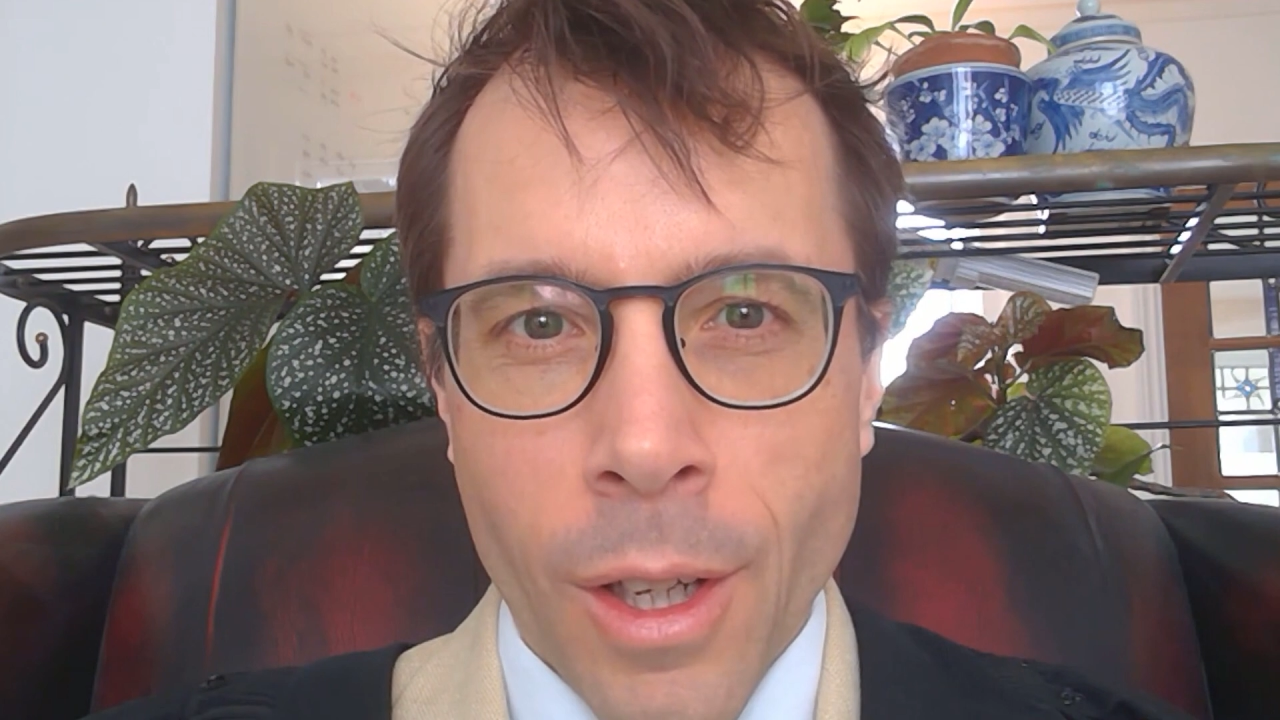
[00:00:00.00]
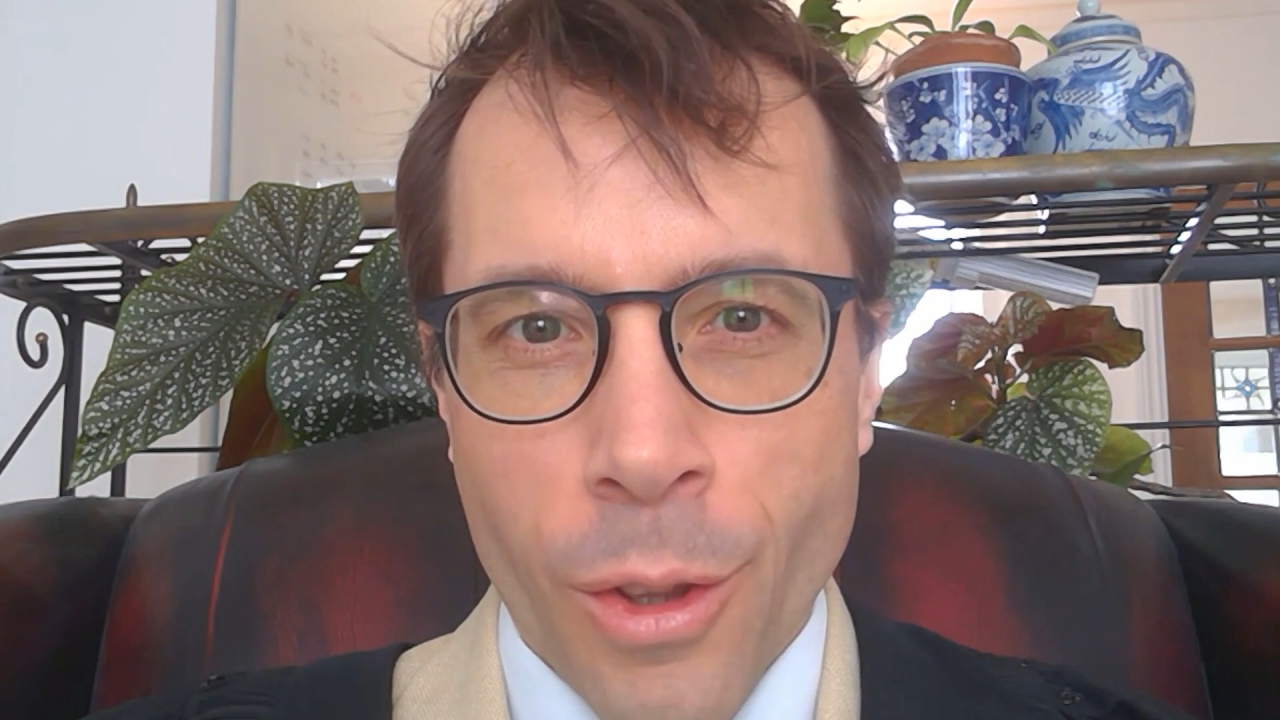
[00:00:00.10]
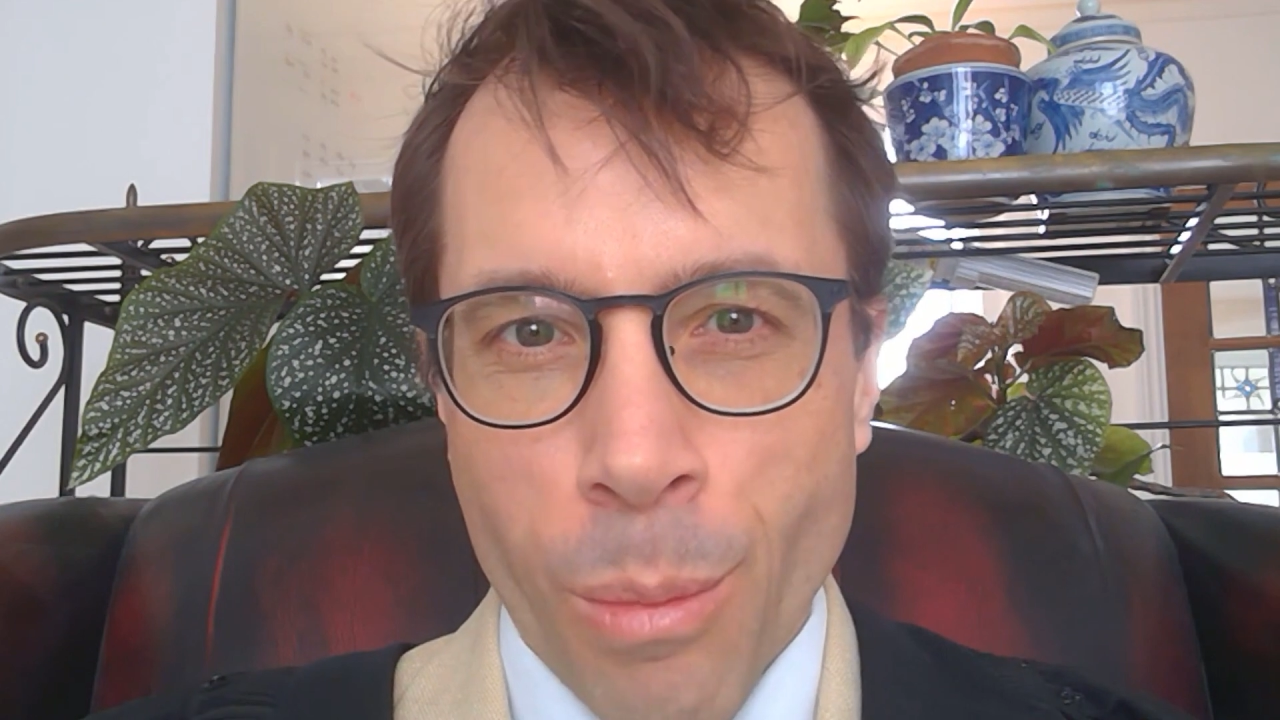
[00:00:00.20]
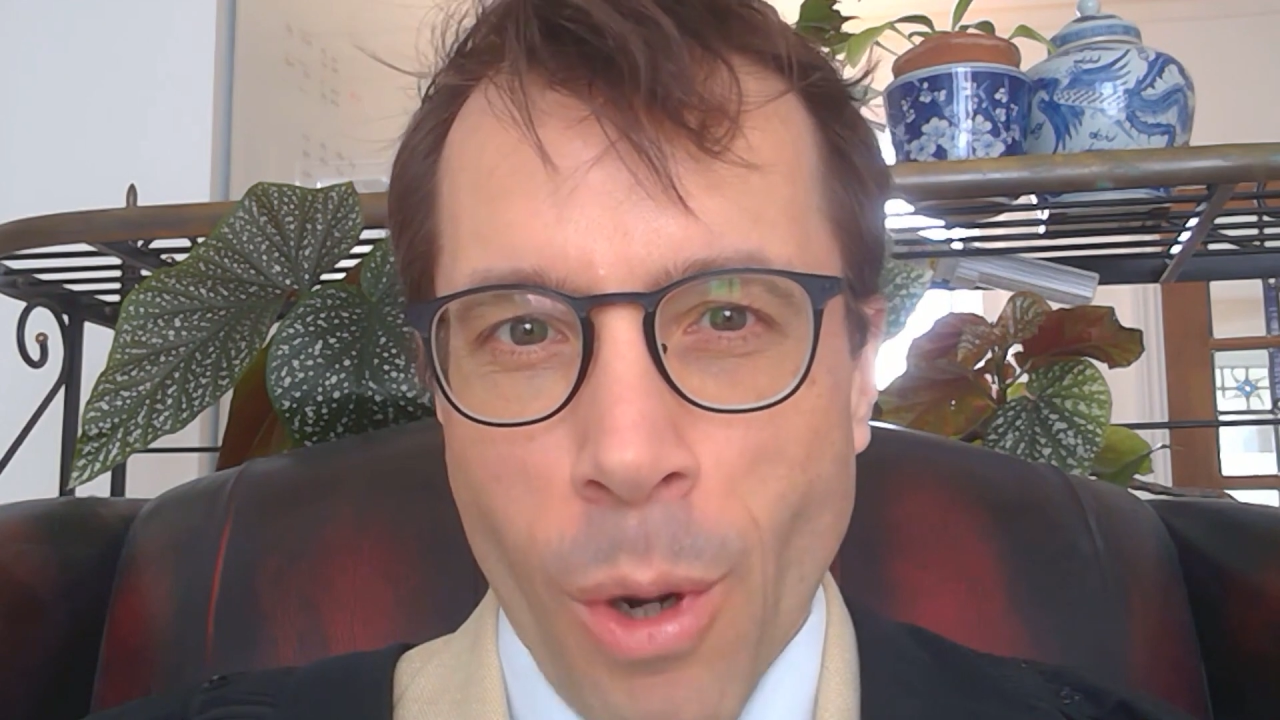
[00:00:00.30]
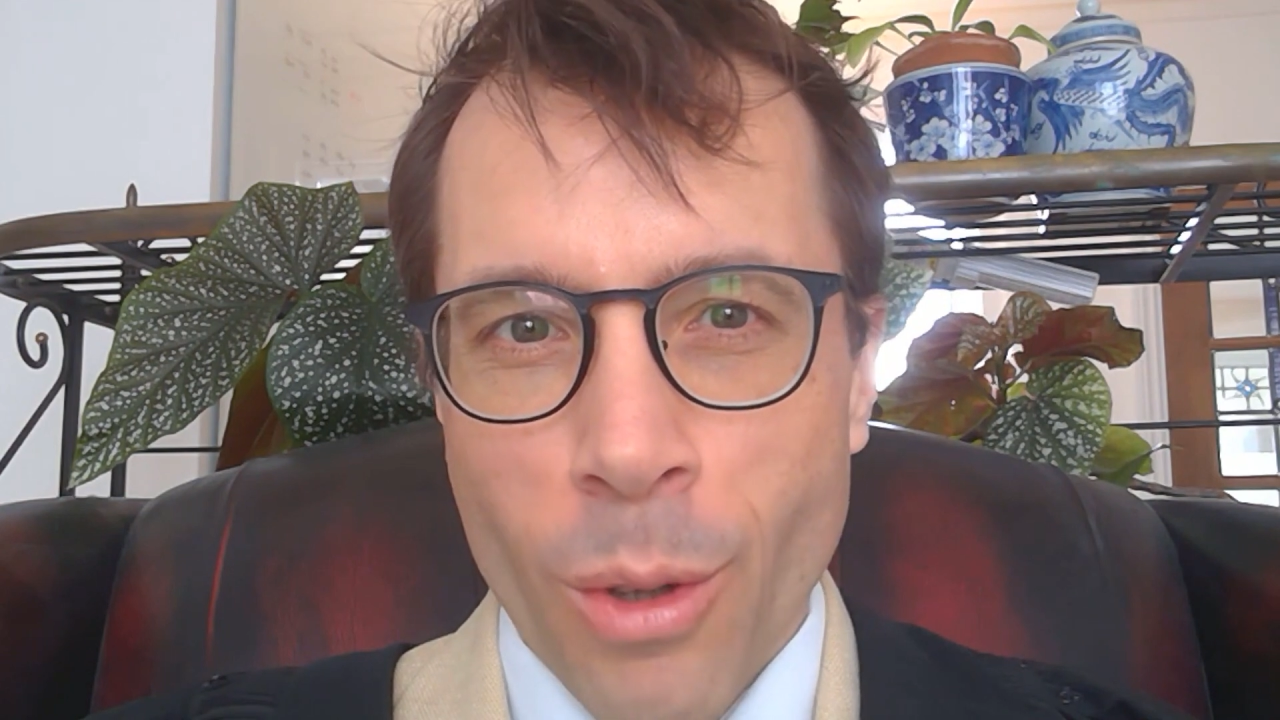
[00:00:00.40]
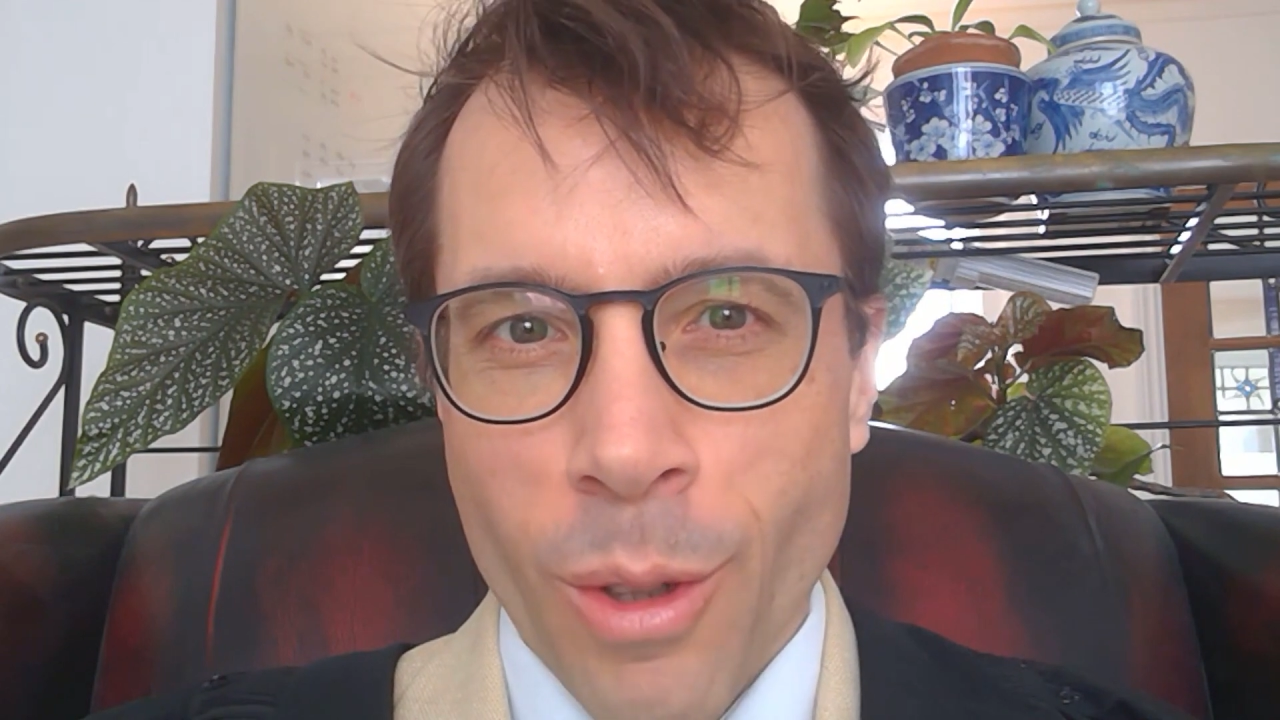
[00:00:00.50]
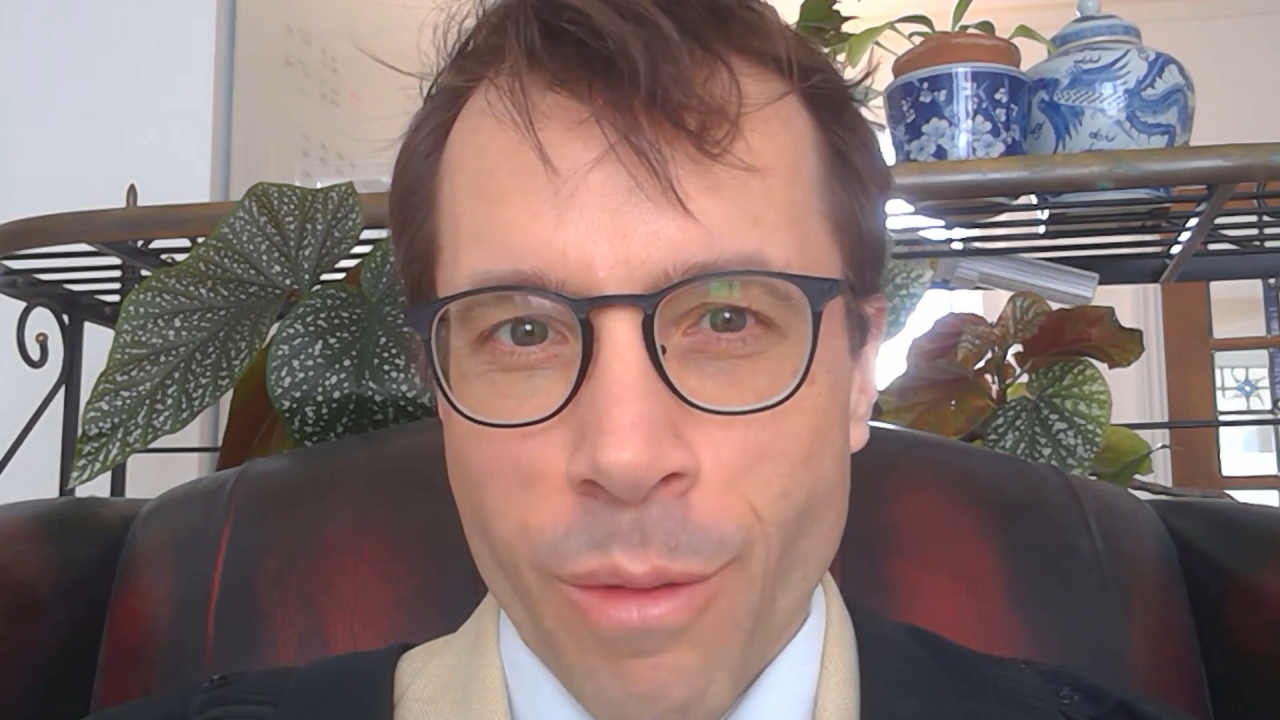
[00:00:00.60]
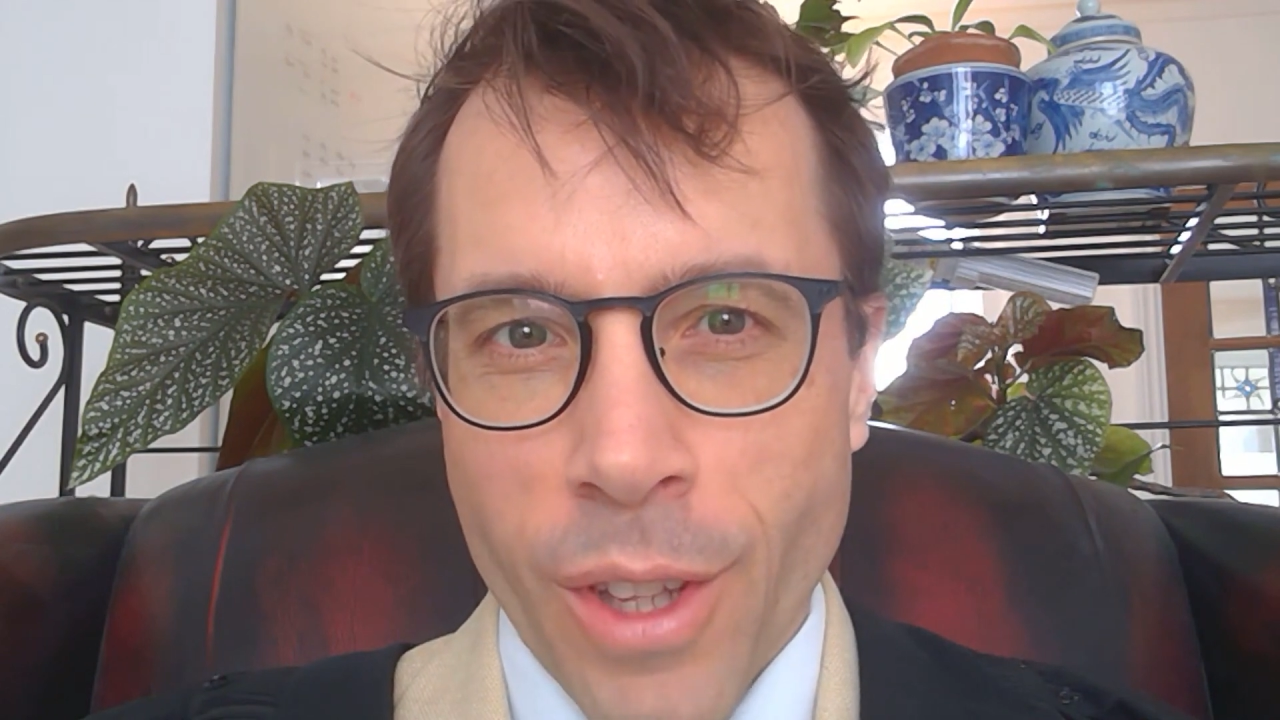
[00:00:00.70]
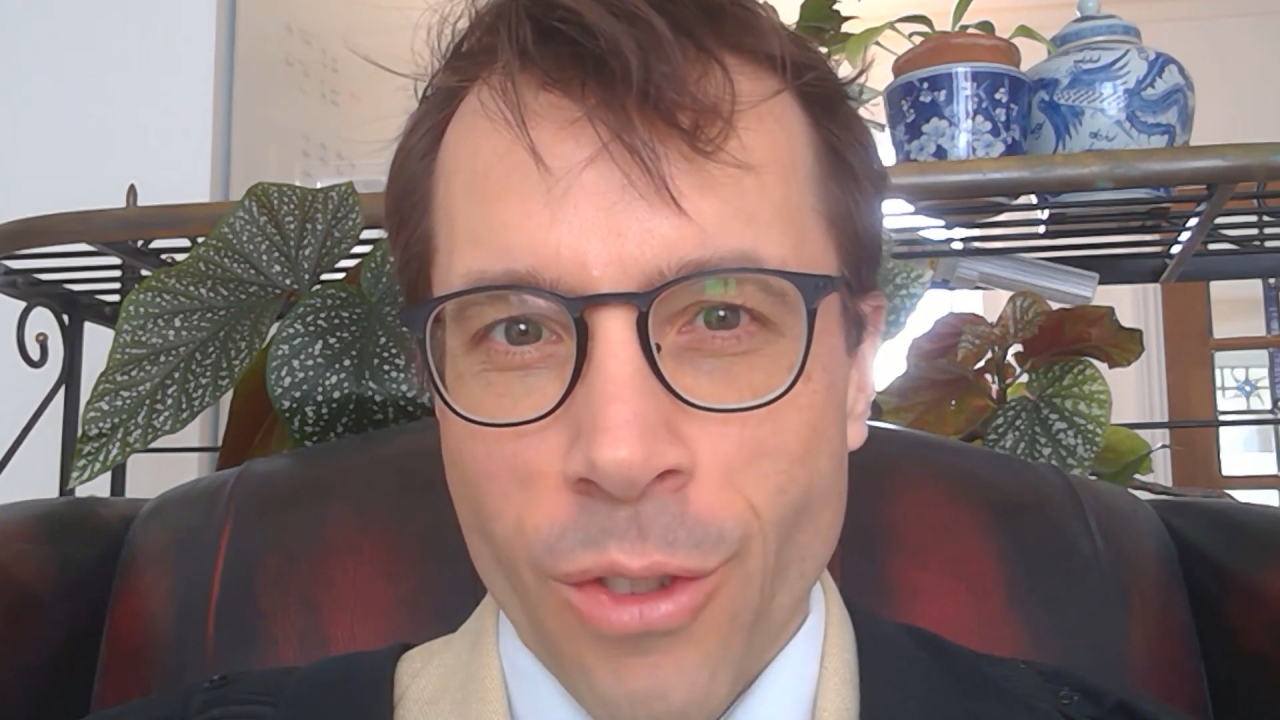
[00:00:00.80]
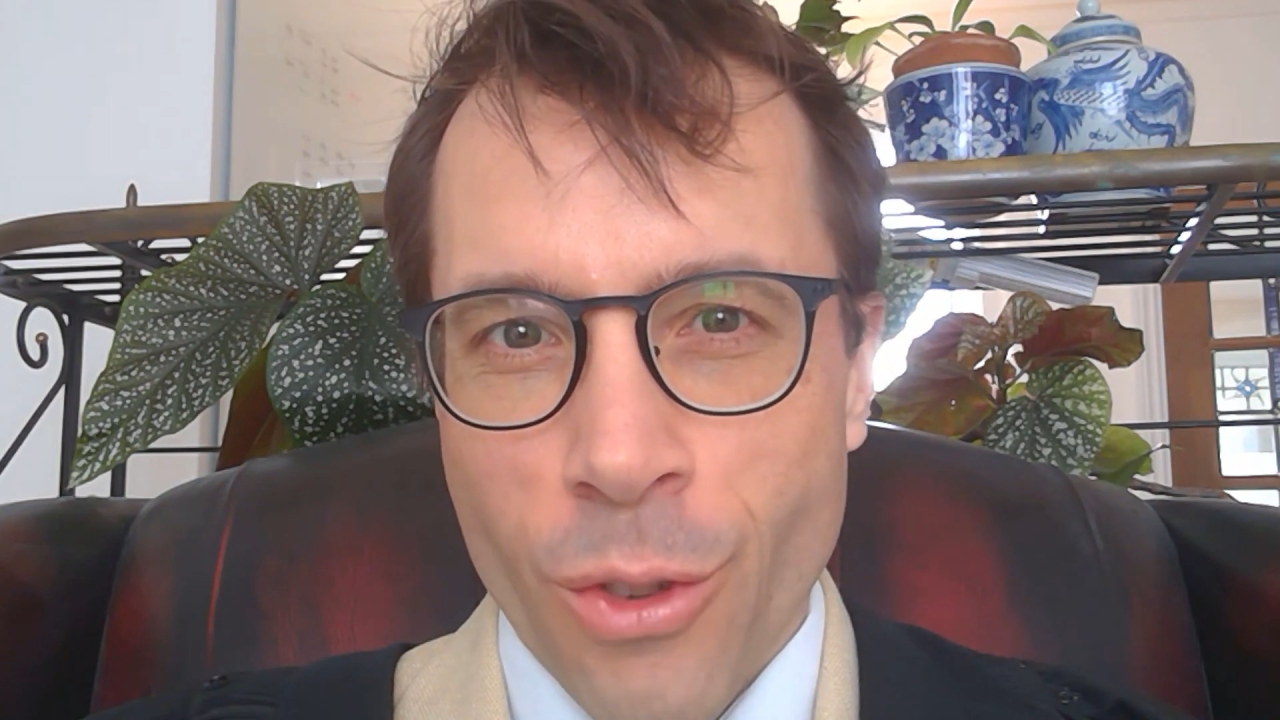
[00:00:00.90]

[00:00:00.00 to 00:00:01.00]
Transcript: The moral of this